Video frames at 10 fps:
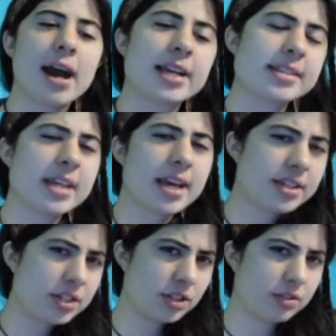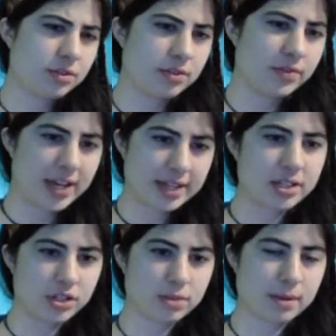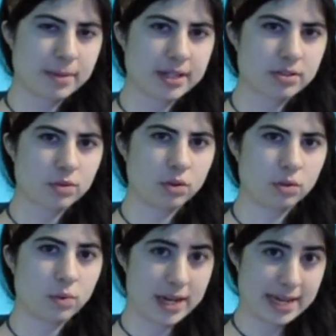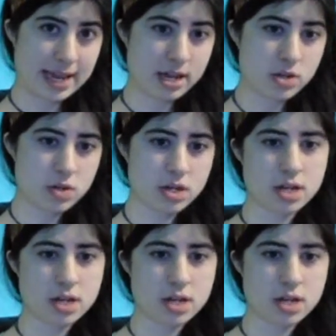I guess if I had to choose my biggest goal right now,